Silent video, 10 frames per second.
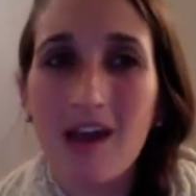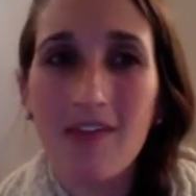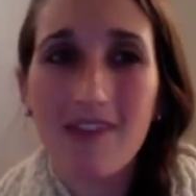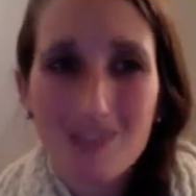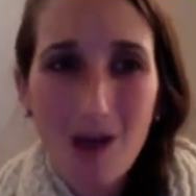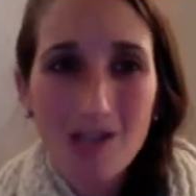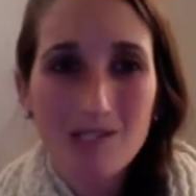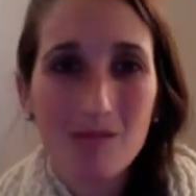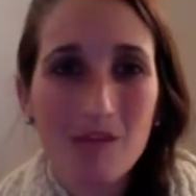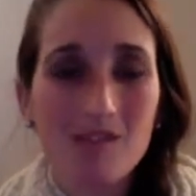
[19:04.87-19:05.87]
And that's
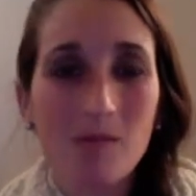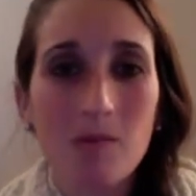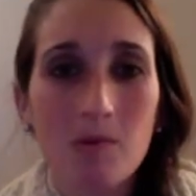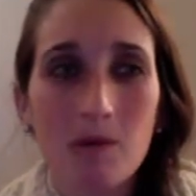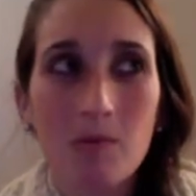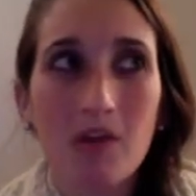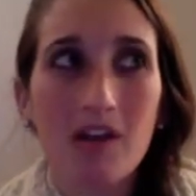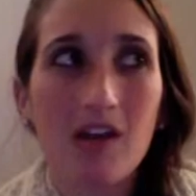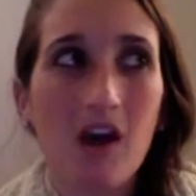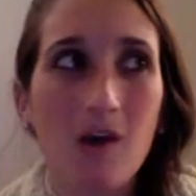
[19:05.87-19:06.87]
awesome, because then people are going to be
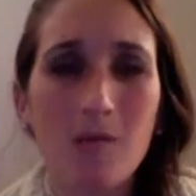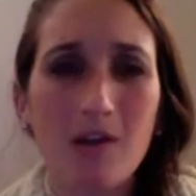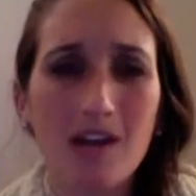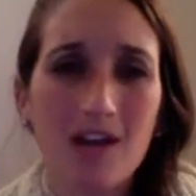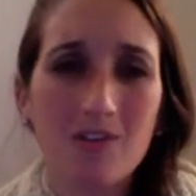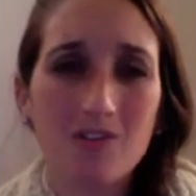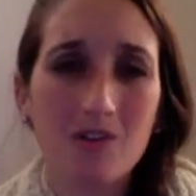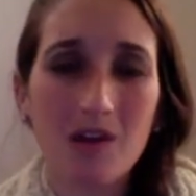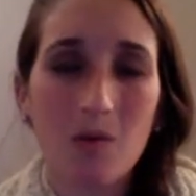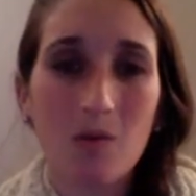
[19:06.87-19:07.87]
like, oh my God, how'd you
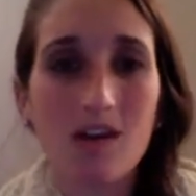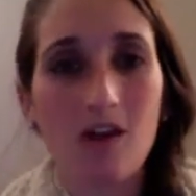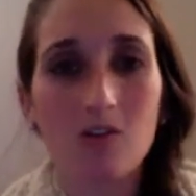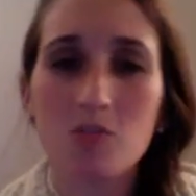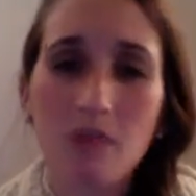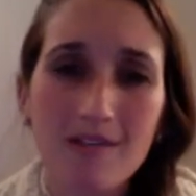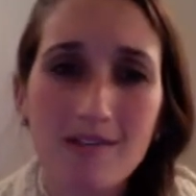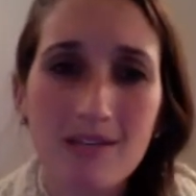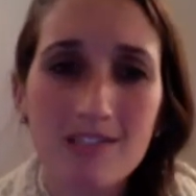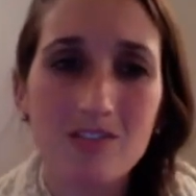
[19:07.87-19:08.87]
know that workout? She
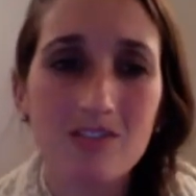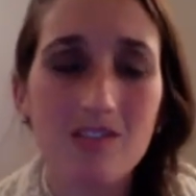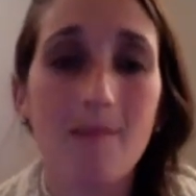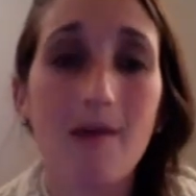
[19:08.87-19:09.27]
private messages them.